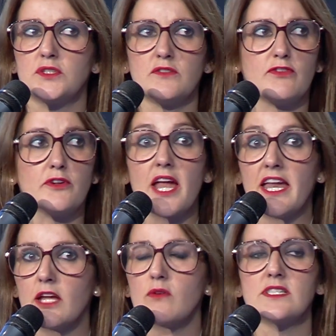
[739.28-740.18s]
for
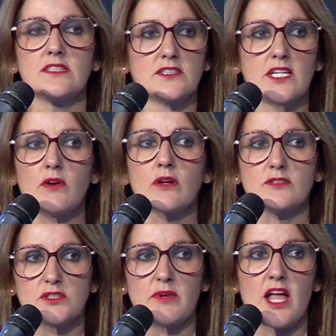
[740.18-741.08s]
any questions our
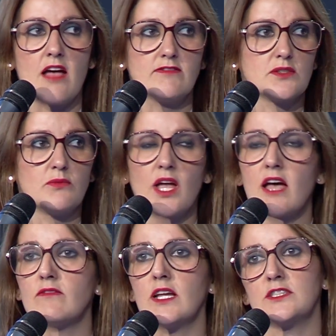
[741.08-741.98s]
customer have. So we
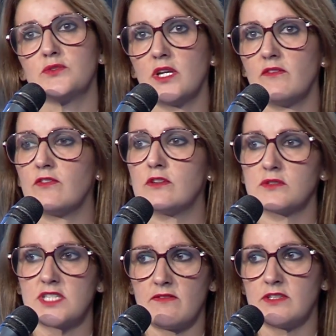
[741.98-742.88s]
have like
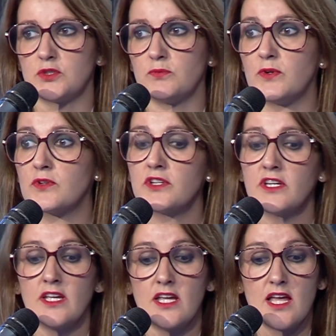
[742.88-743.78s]
24/7 support.
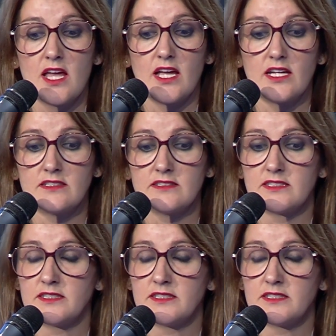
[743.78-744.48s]
And